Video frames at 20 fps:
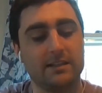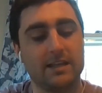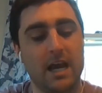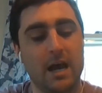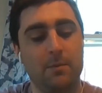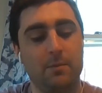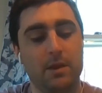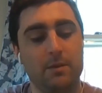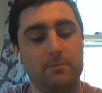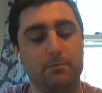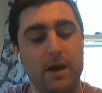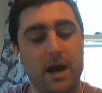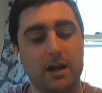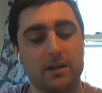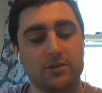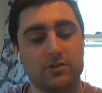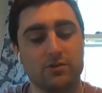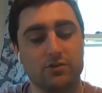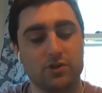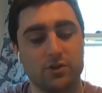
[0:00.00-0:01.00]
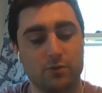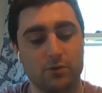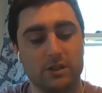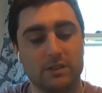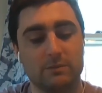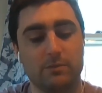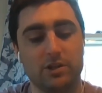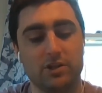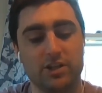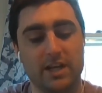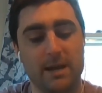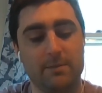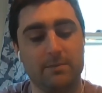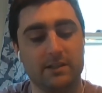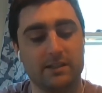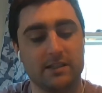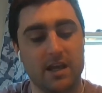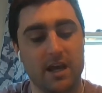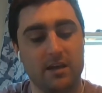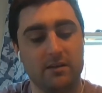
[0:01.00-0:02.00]
top and boxer shorts pajama
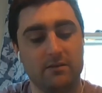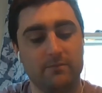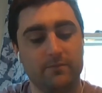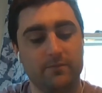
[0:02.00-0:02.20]
set.